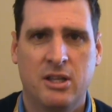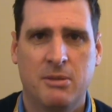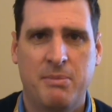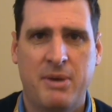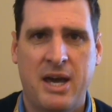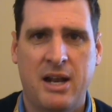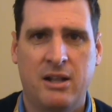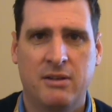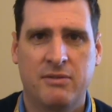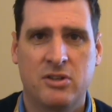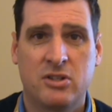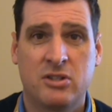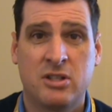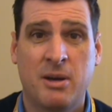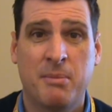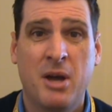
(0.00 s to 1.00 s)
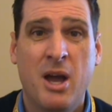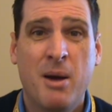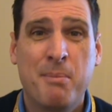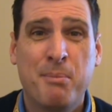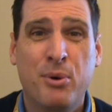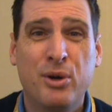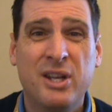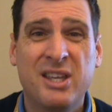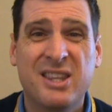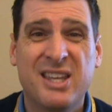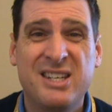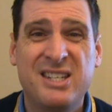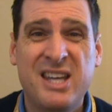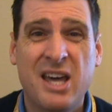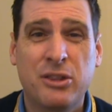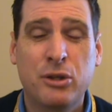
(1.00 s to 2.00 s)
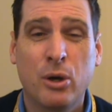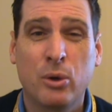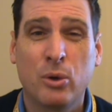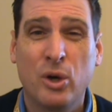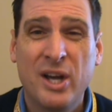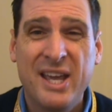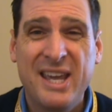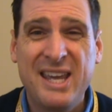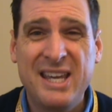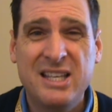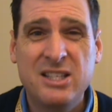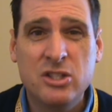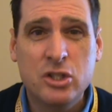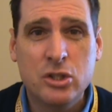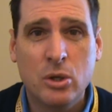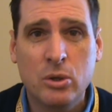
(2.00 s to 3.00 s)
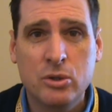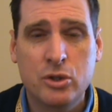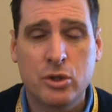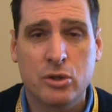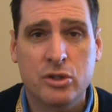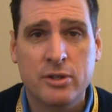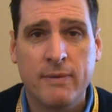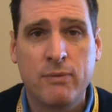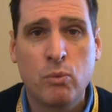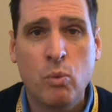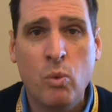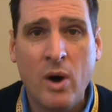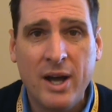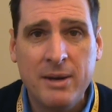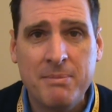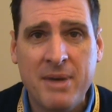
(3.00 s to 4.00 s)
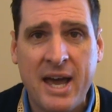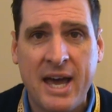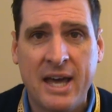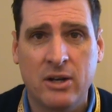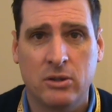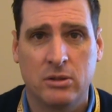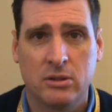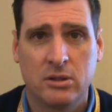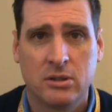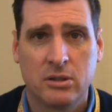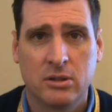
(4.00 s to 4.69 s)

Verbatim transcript: in the Battle of the Somme, putting the death total in soldiers of one battle